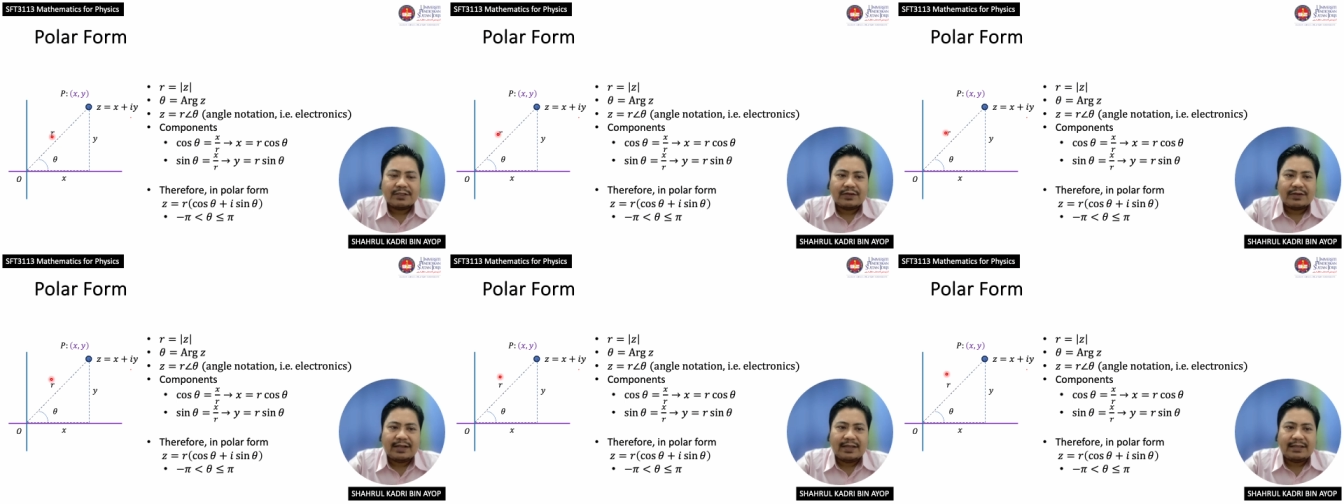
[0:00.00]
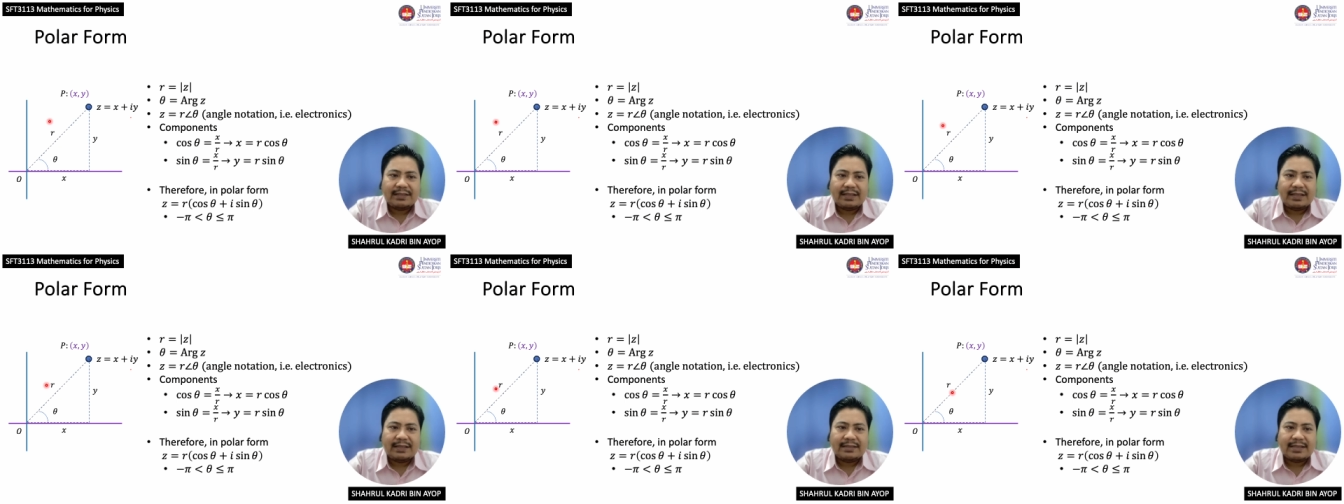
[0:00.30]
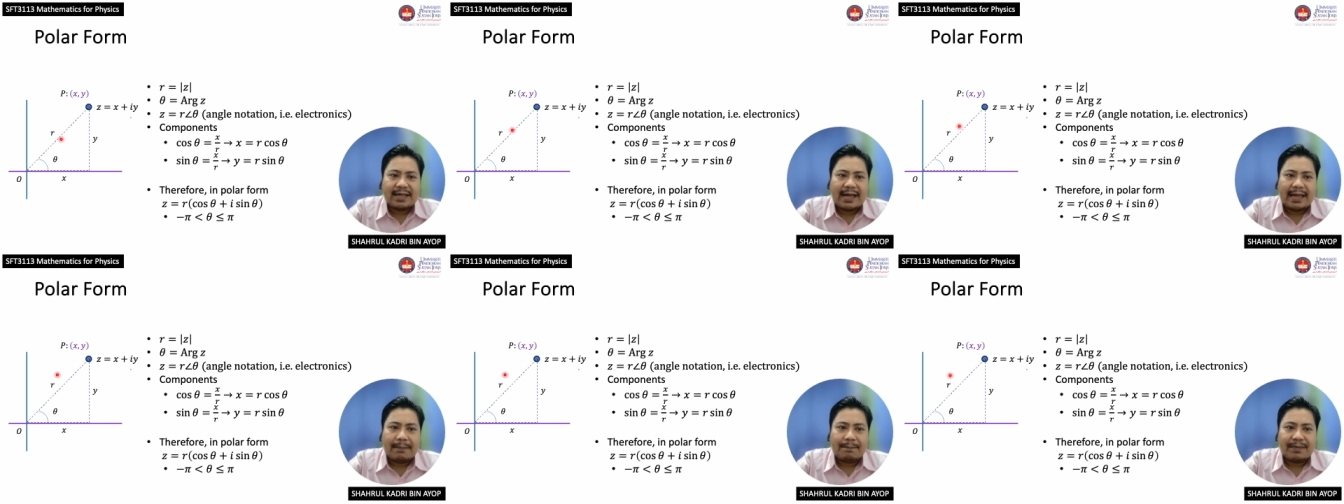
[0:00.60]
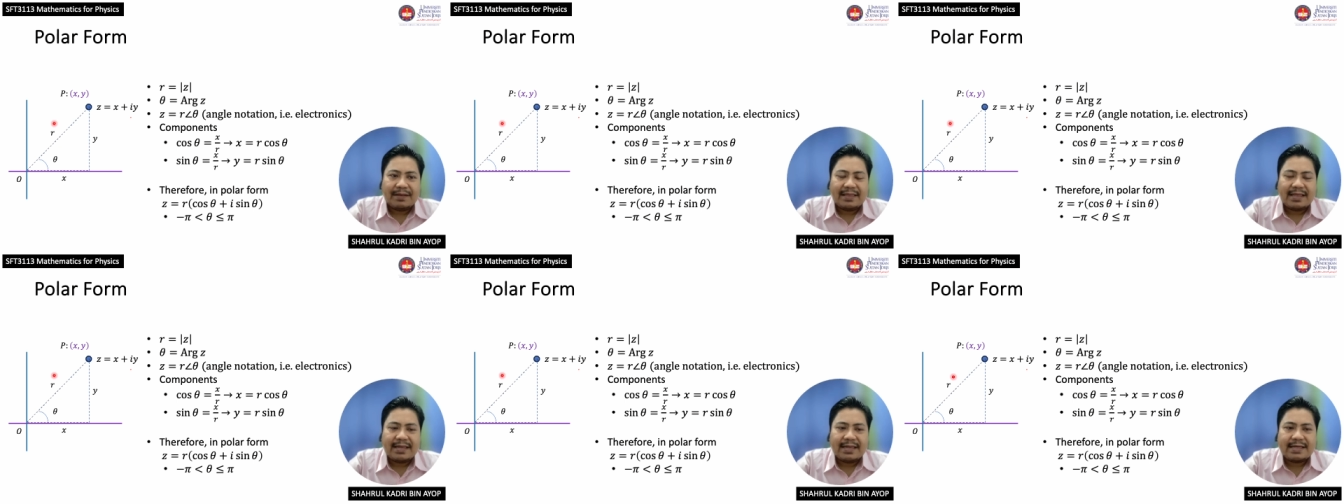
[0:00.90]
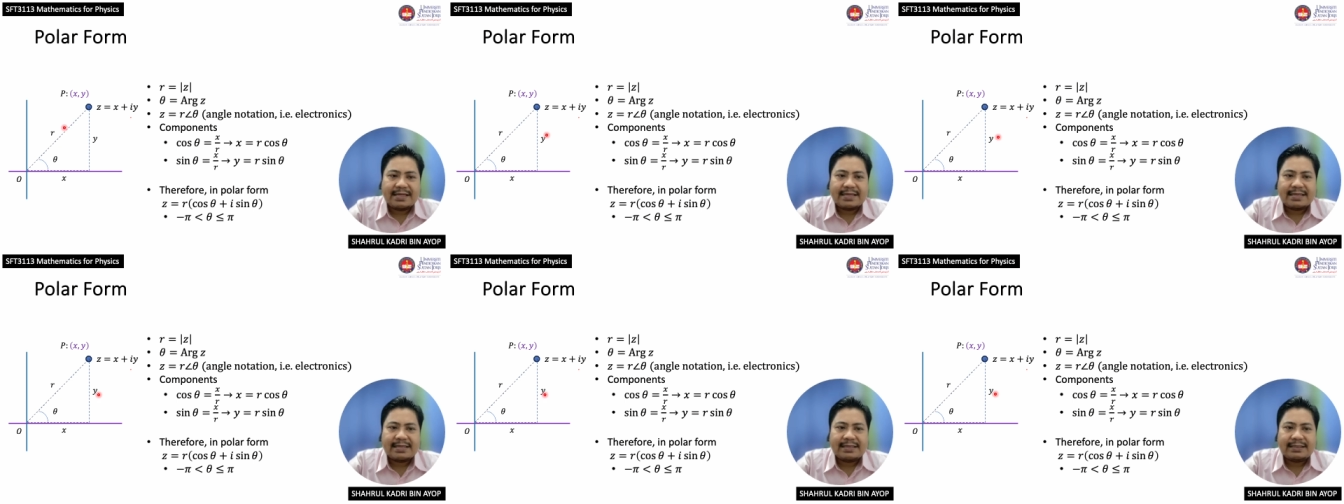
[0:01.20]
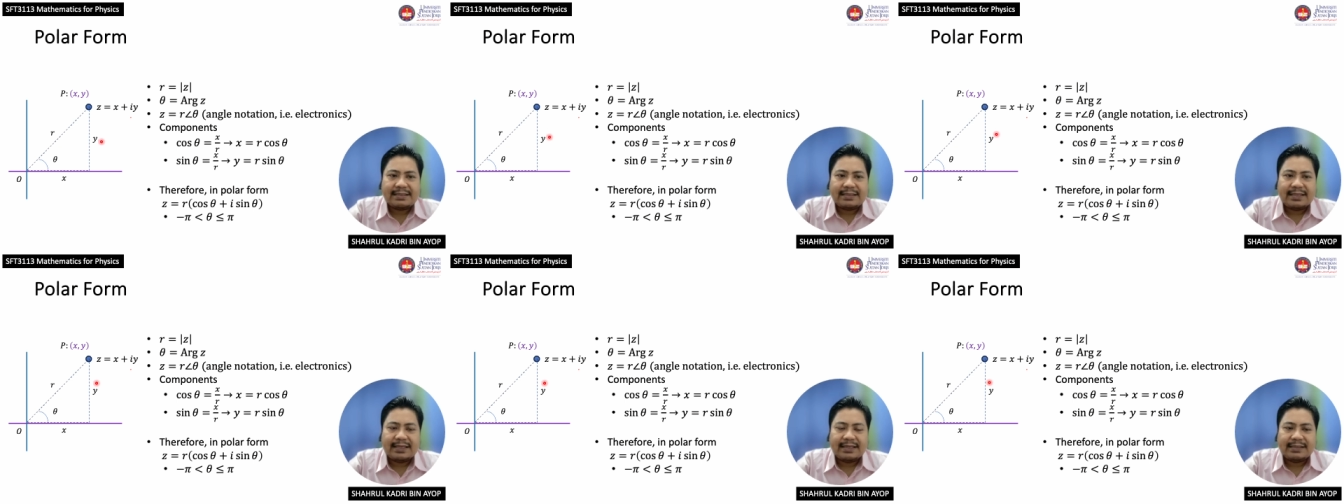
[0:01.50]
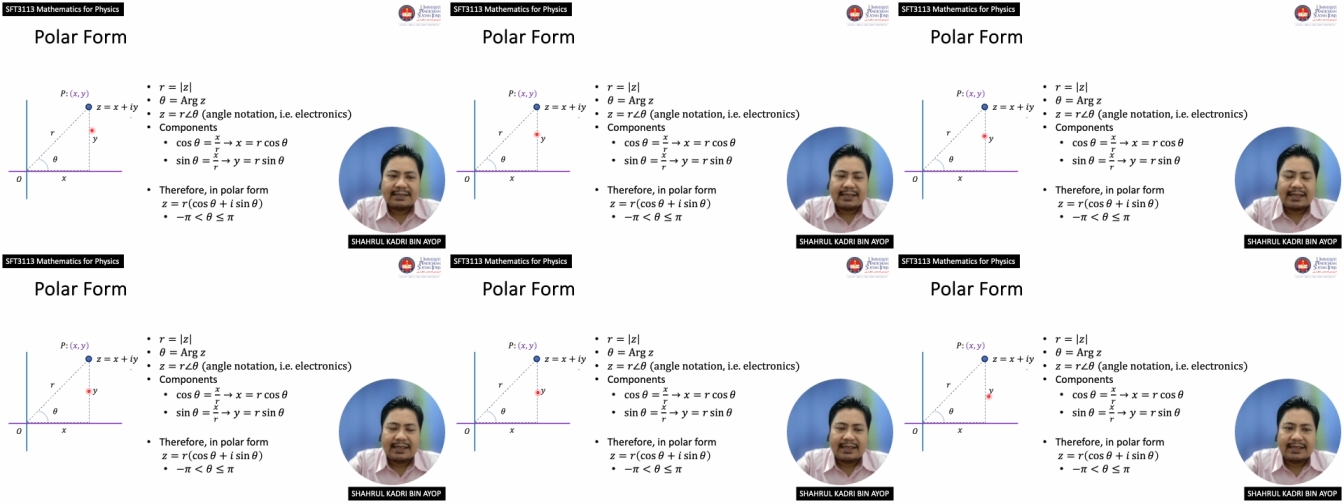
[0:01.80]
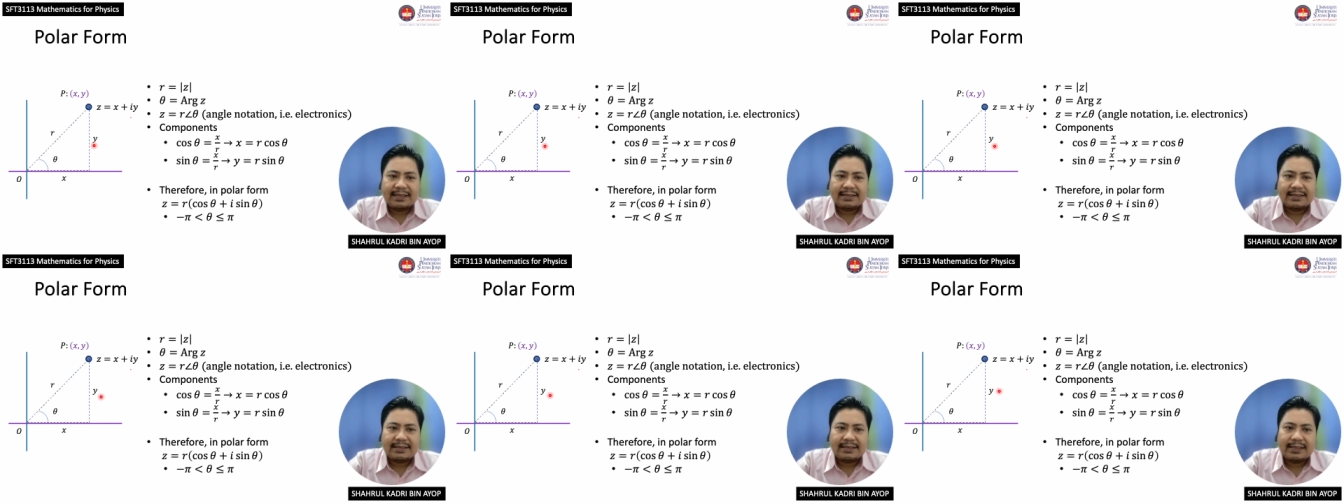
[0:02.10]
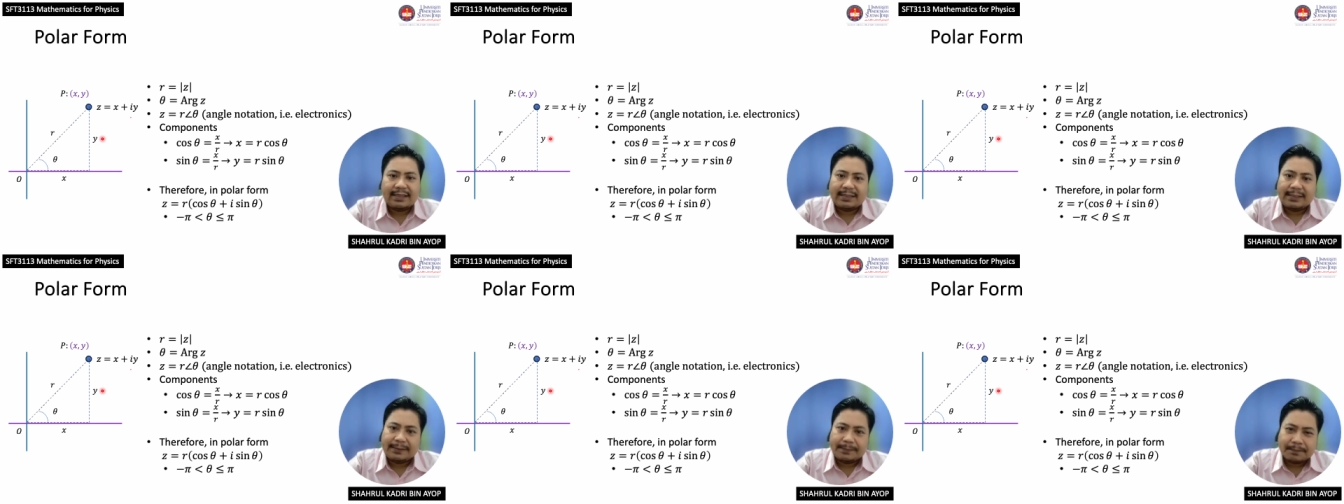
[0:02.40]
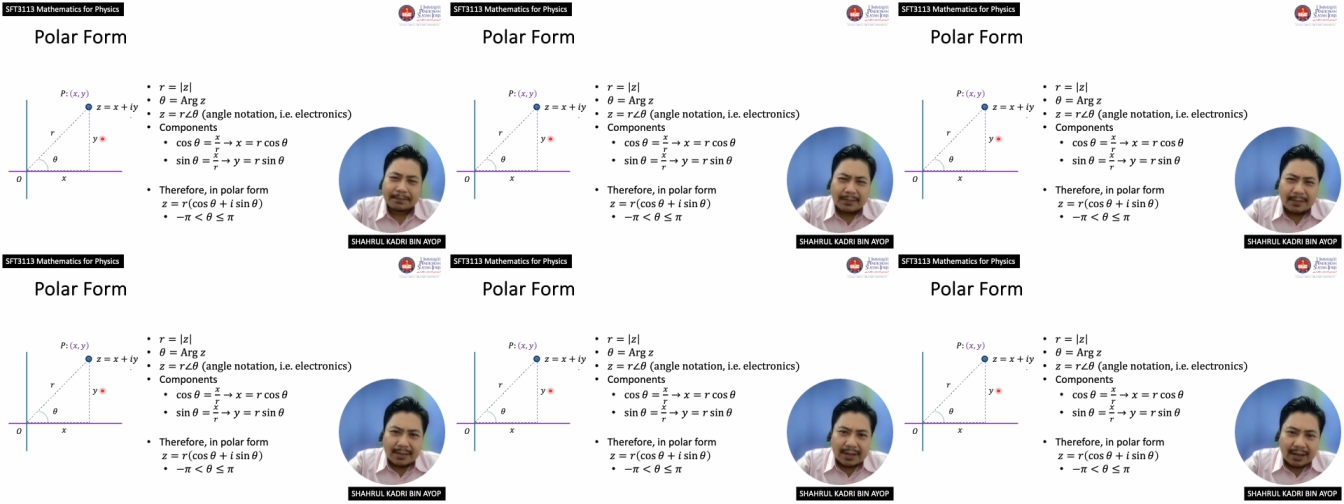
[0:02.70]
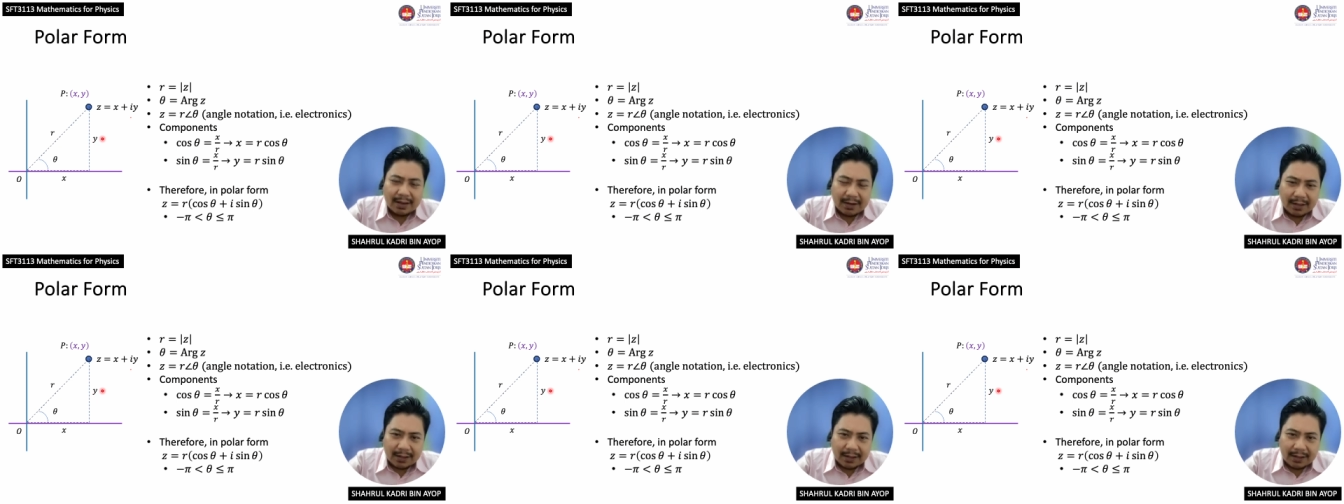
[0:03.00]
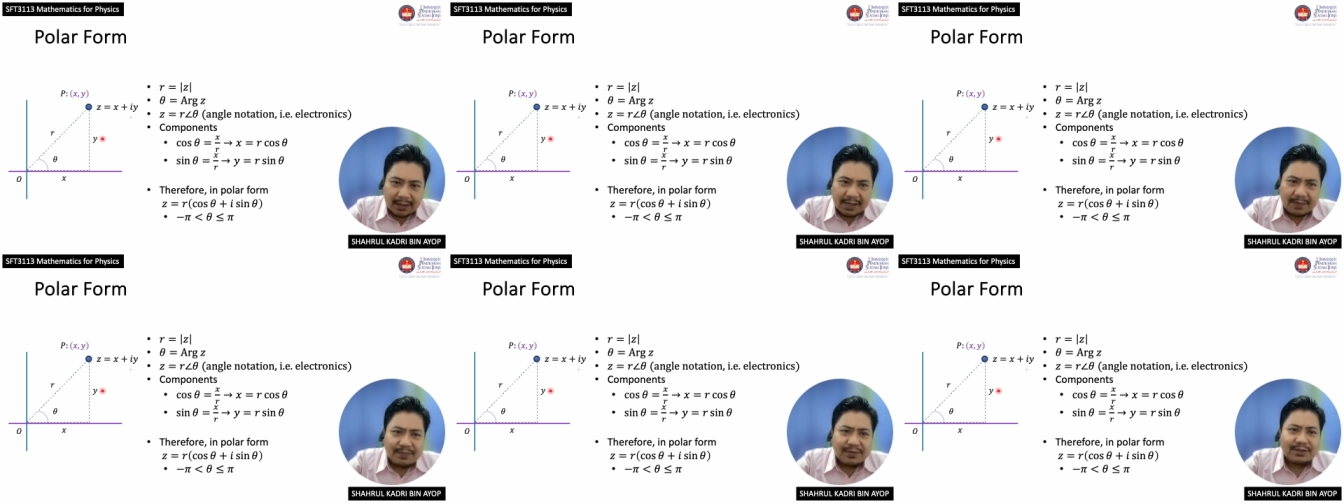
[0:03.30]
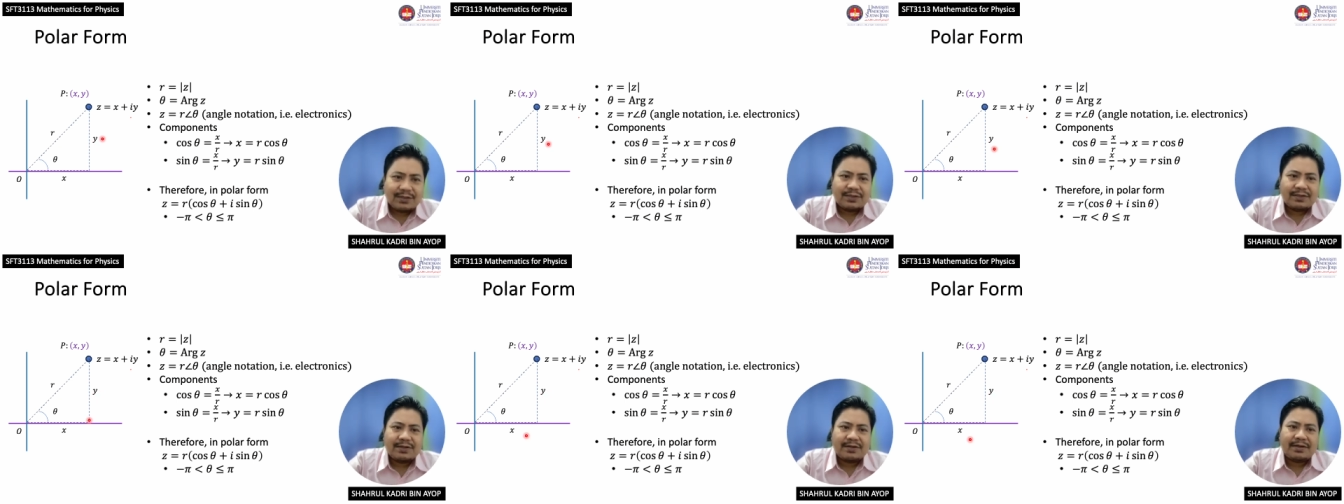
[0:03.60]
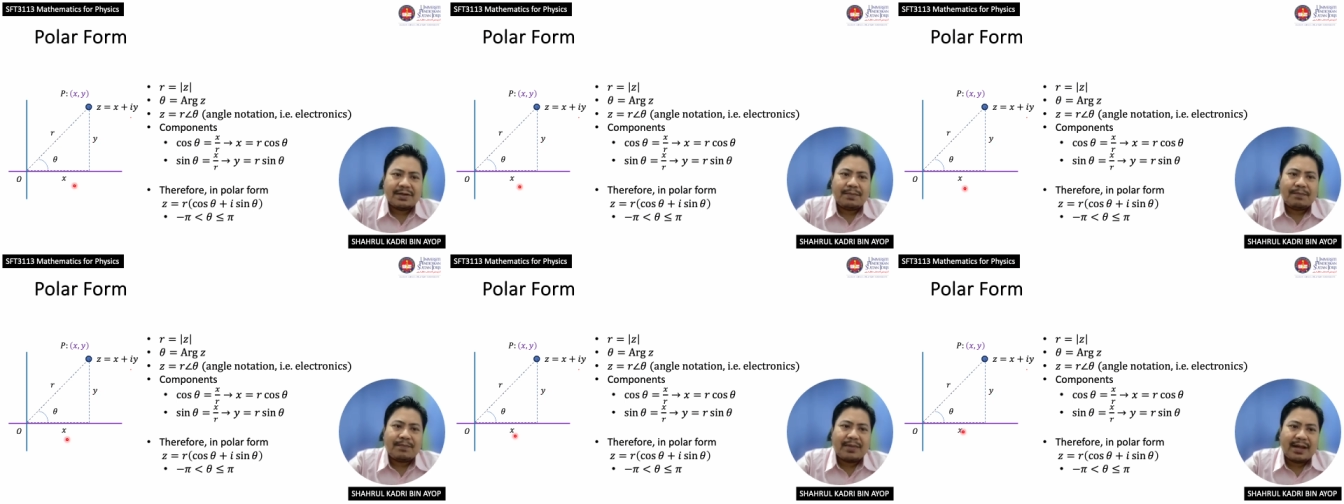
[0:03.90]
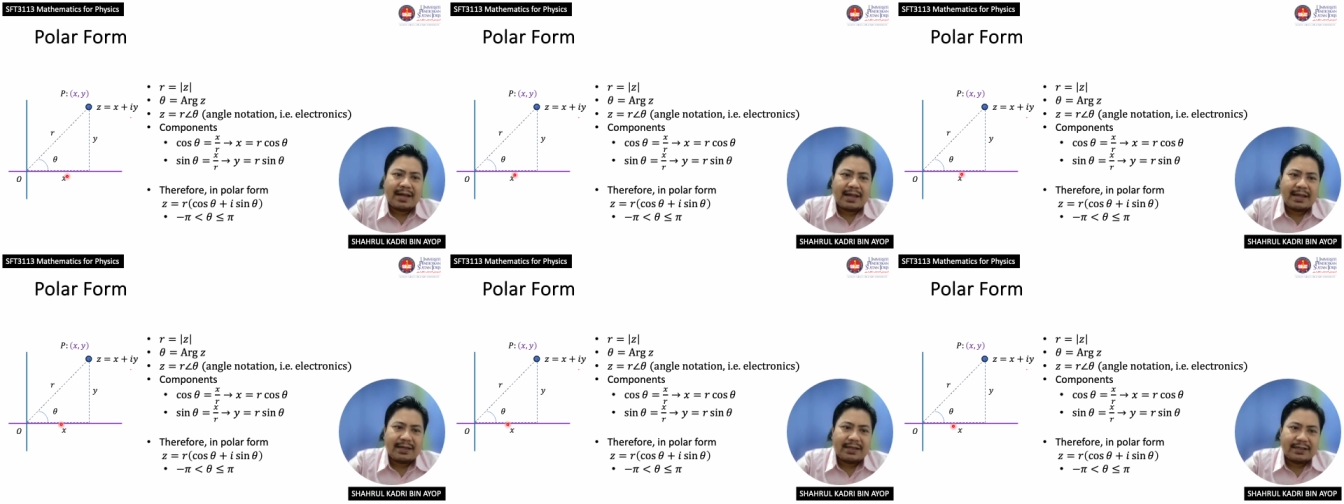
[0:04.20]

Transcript: this is a hypotenuse. This is the imaginary part.